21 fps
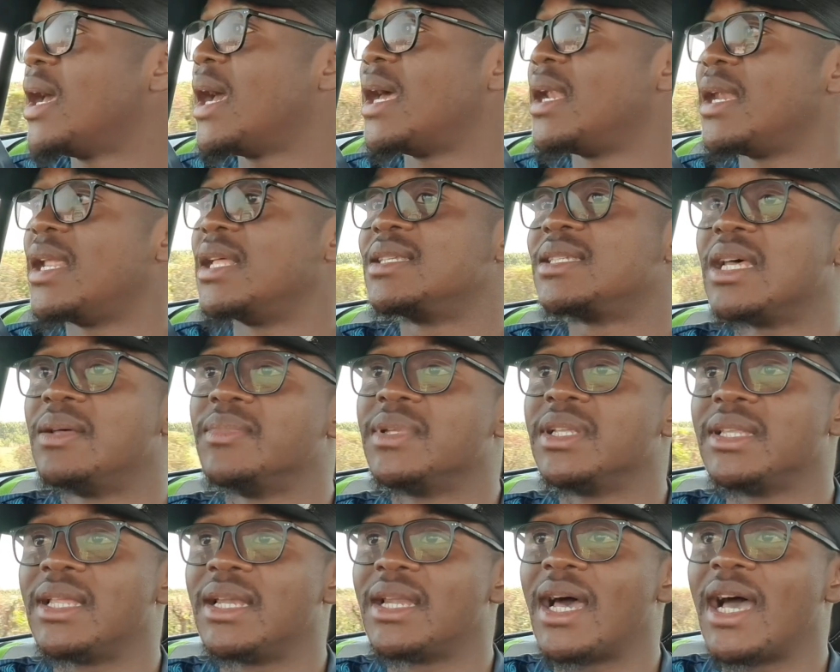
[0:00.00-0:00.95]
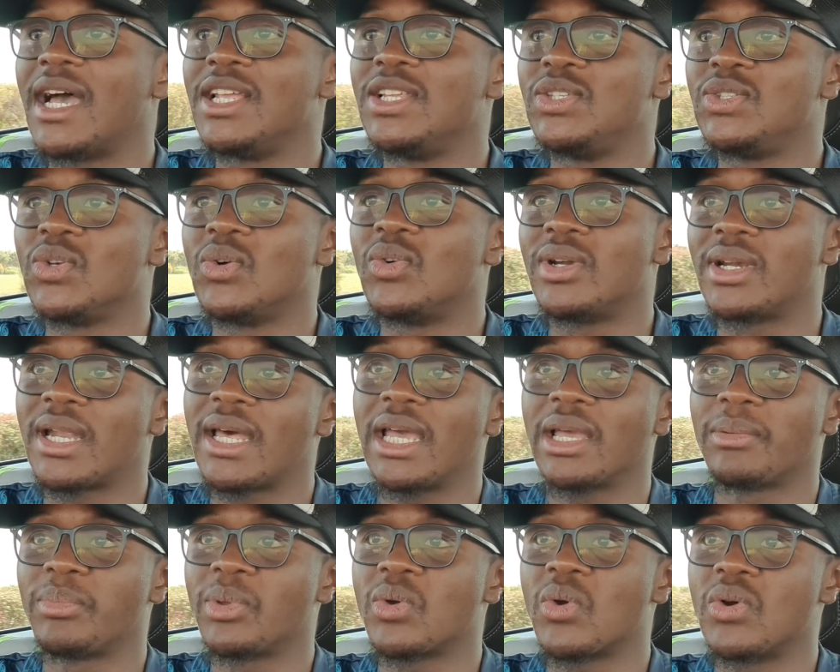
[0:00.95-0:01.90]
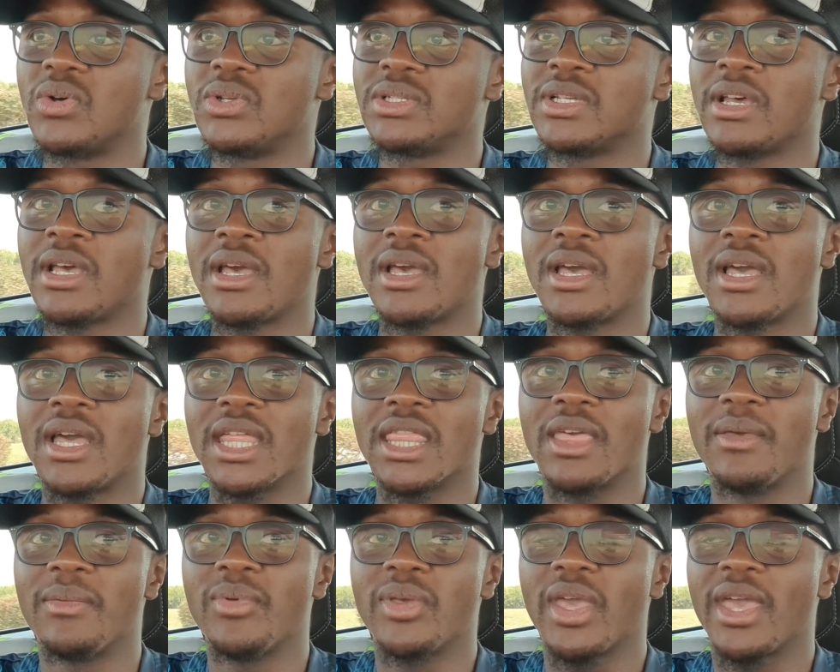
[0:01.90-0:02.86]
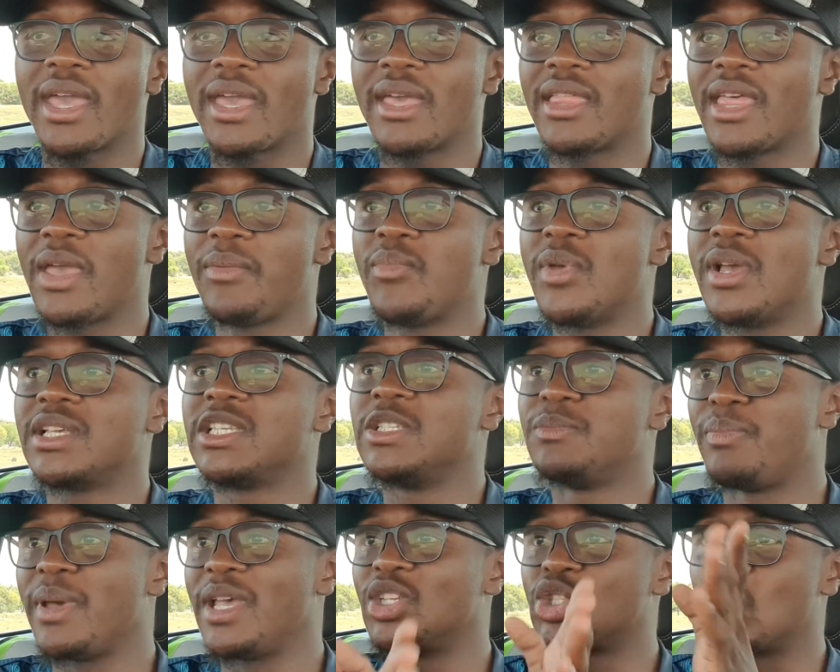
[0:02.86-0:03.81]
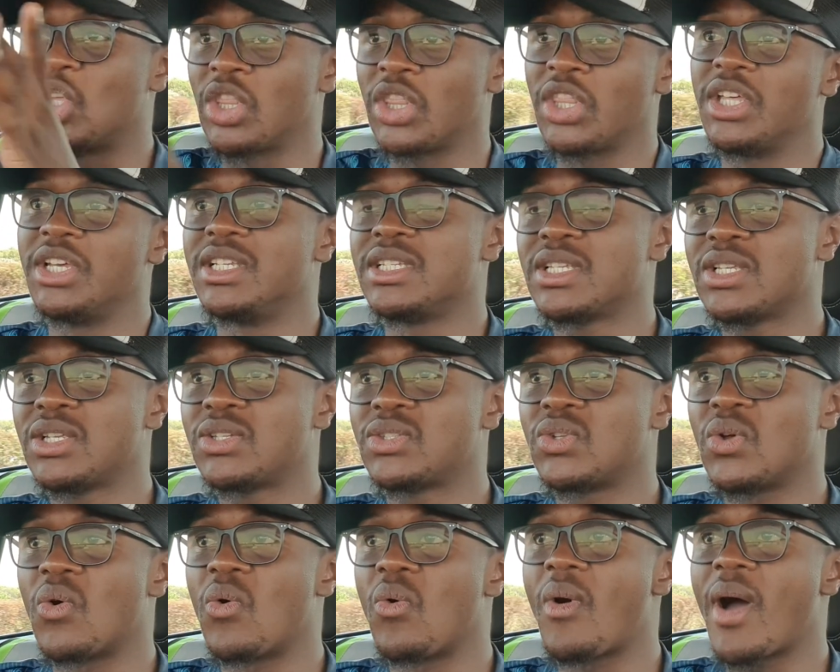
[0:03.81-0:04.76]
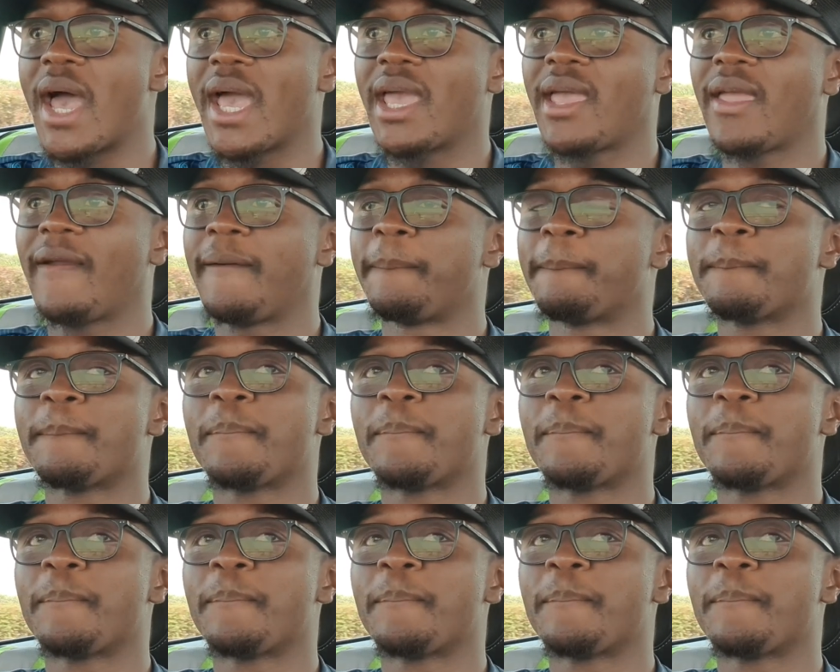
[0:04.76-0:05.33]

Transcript: And that's something that I don't like, because the MUX is based on this. So why